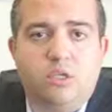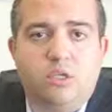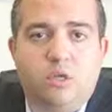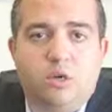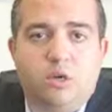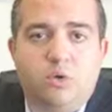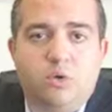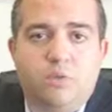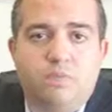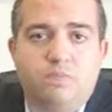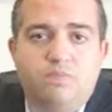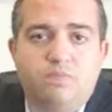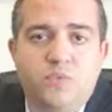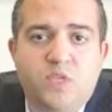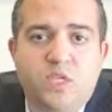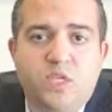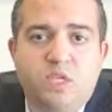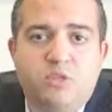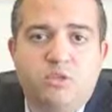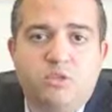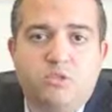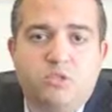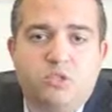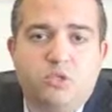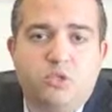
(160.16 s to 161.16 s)
loan.
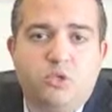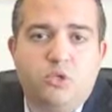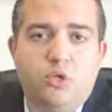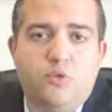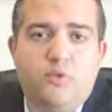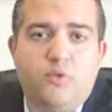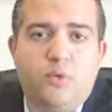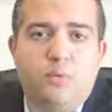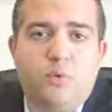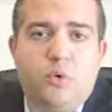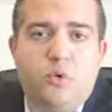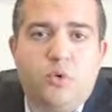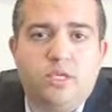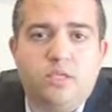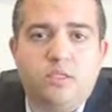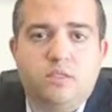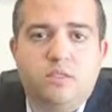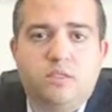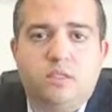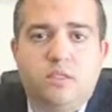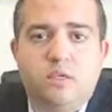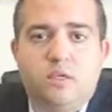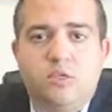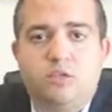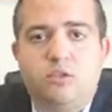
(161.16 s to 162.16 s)
There's two different points.
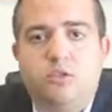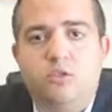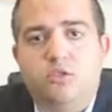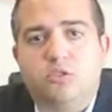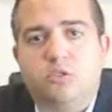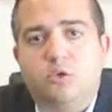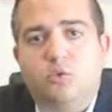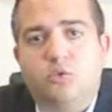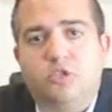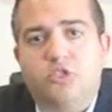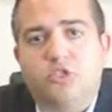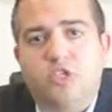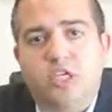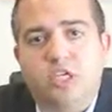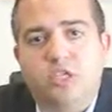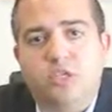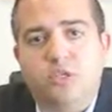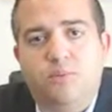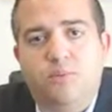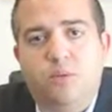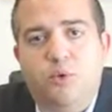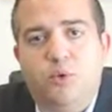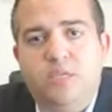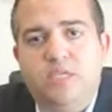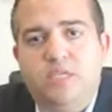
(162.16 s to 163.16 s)
There's origination
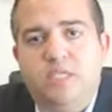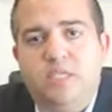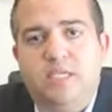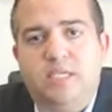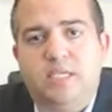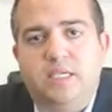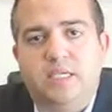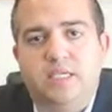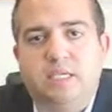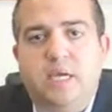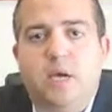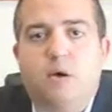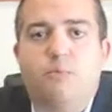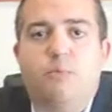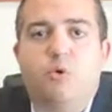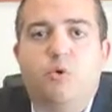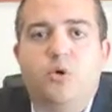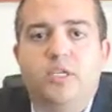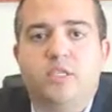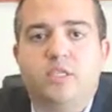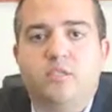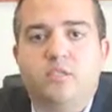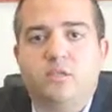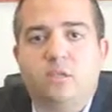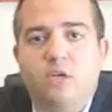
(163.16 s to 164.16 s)
points and discount
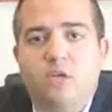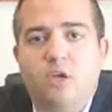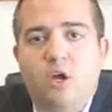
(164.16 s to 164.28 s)
points.